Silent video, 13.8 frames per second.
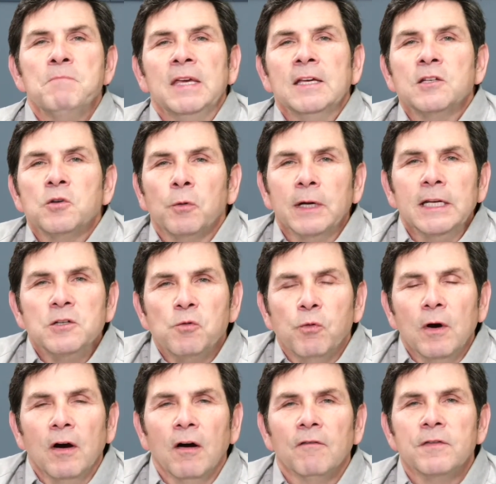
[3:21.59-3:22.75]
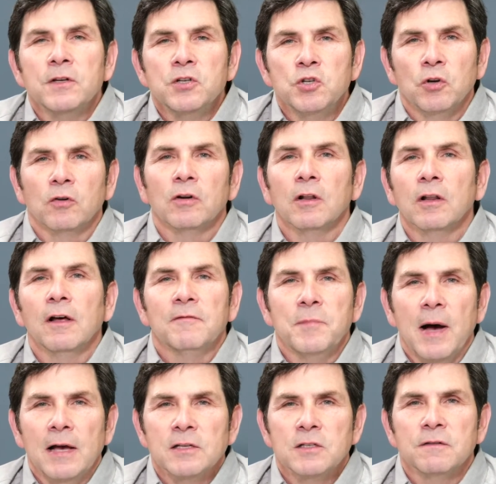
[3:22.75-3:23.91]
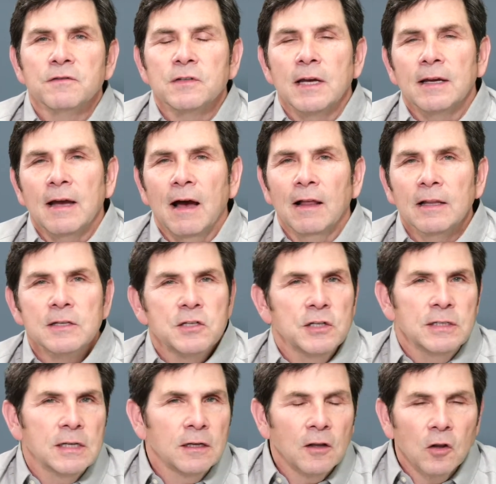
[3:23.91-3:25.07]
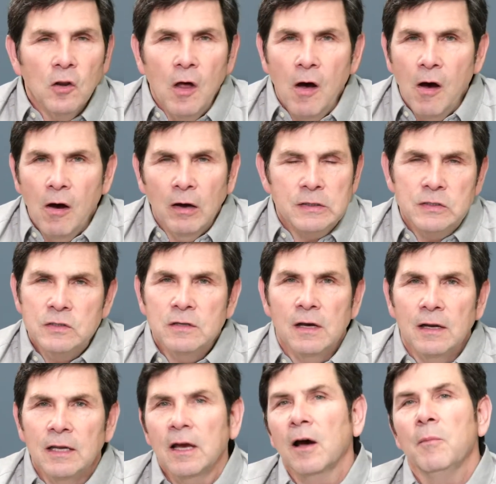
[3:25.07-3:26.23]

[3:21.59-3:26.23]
In 2012, the Journal of Positive Psychology did a long study